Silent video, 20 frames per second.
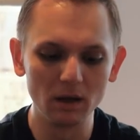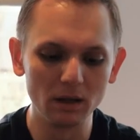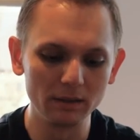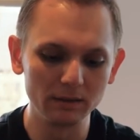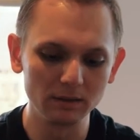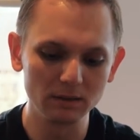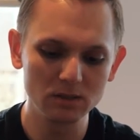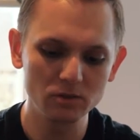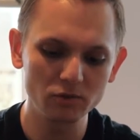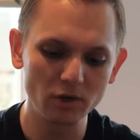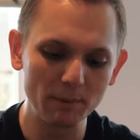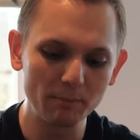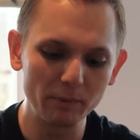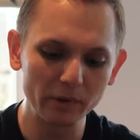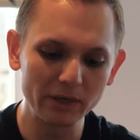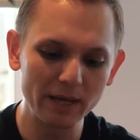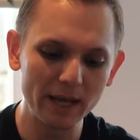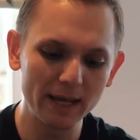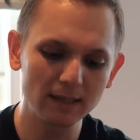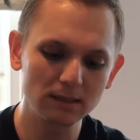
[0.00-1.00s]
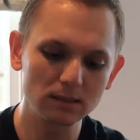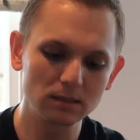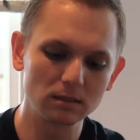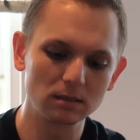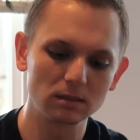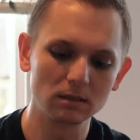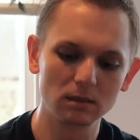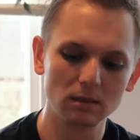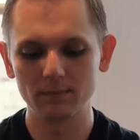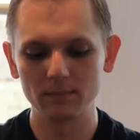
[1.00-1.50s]
These tripod legs.
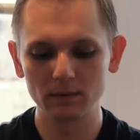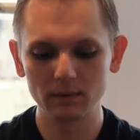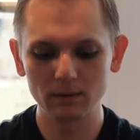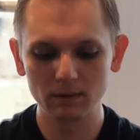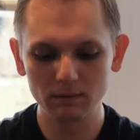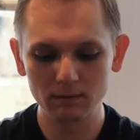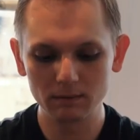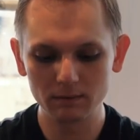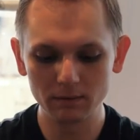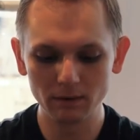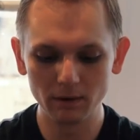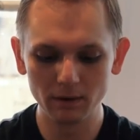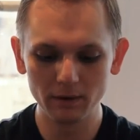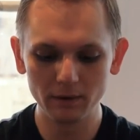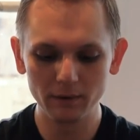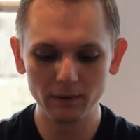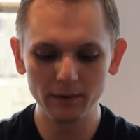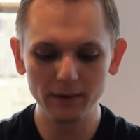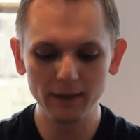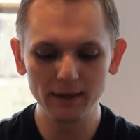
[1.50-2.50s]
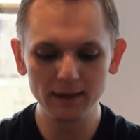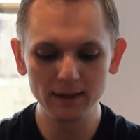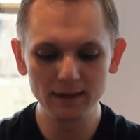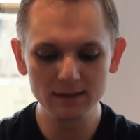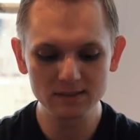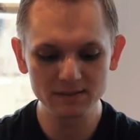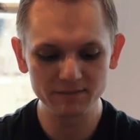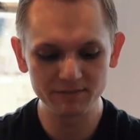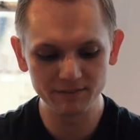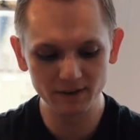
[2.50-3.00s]
So
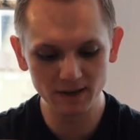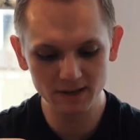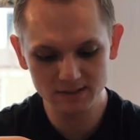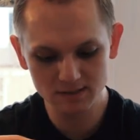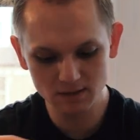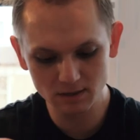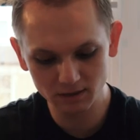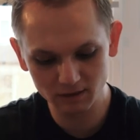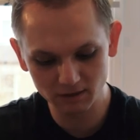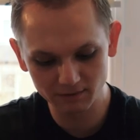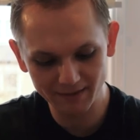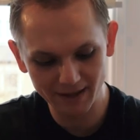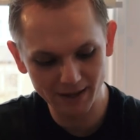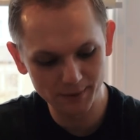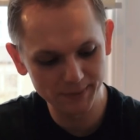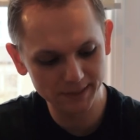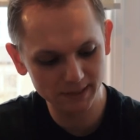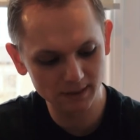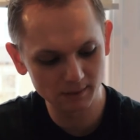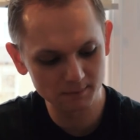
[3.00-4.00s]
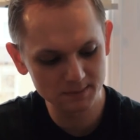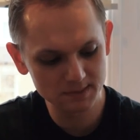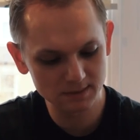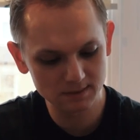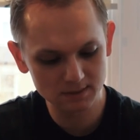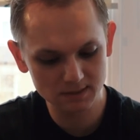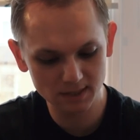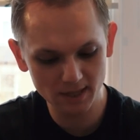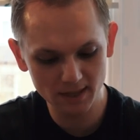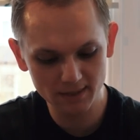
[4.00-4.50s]
here's a first look of how it comes in
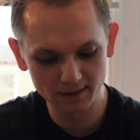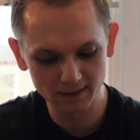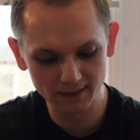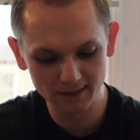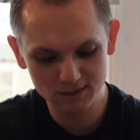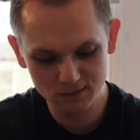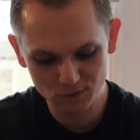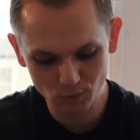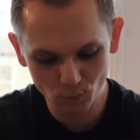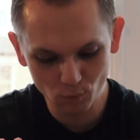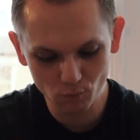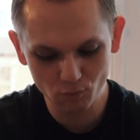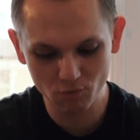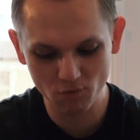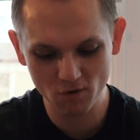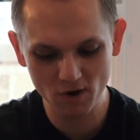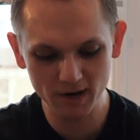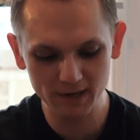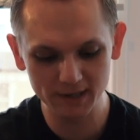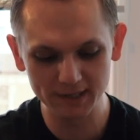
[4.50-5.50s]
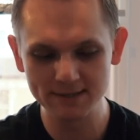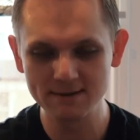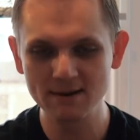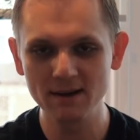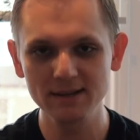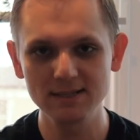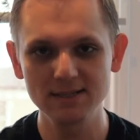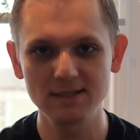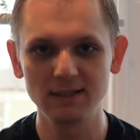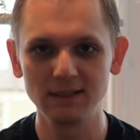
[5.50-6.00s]
together. It's all really
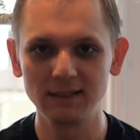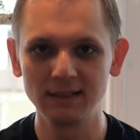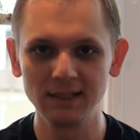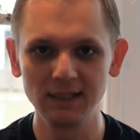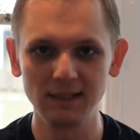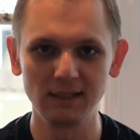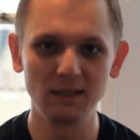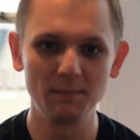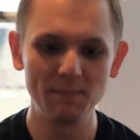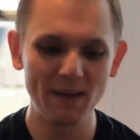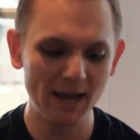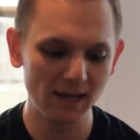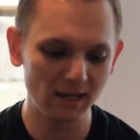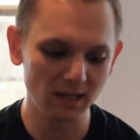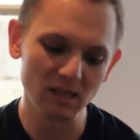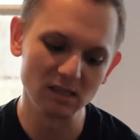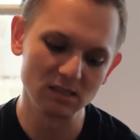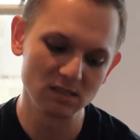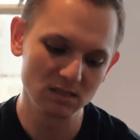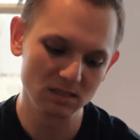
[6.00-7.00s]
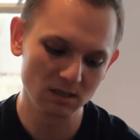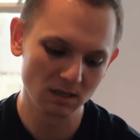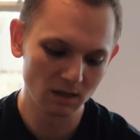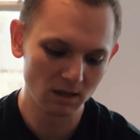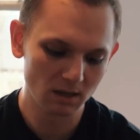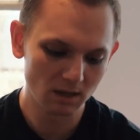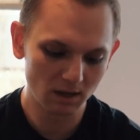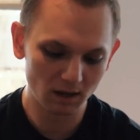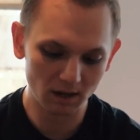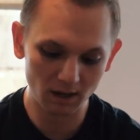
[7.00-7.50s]
nicely, neatly packaged.
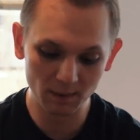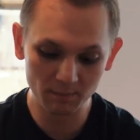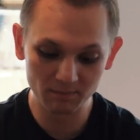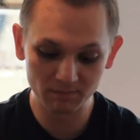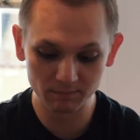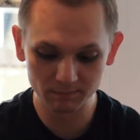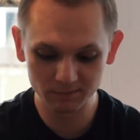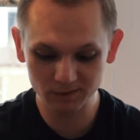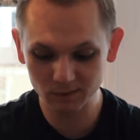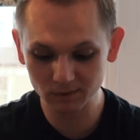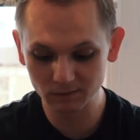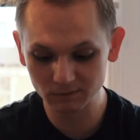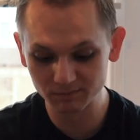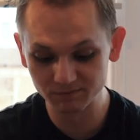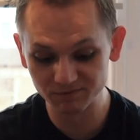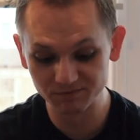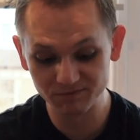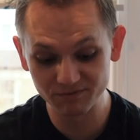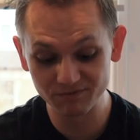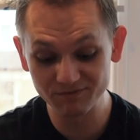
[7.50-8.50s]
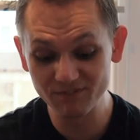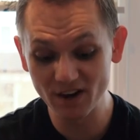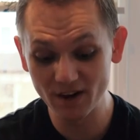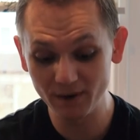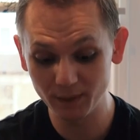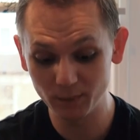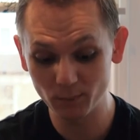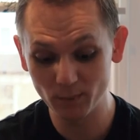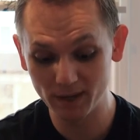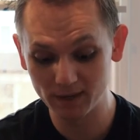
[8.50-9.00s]
I'm
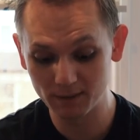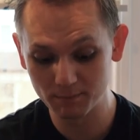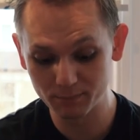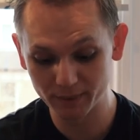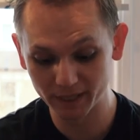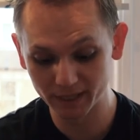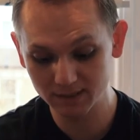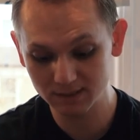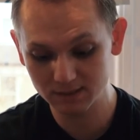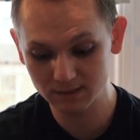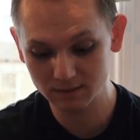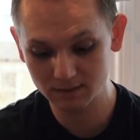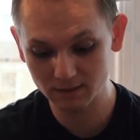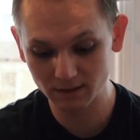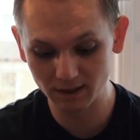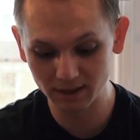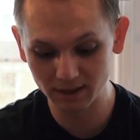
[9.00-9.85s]
very well impressed.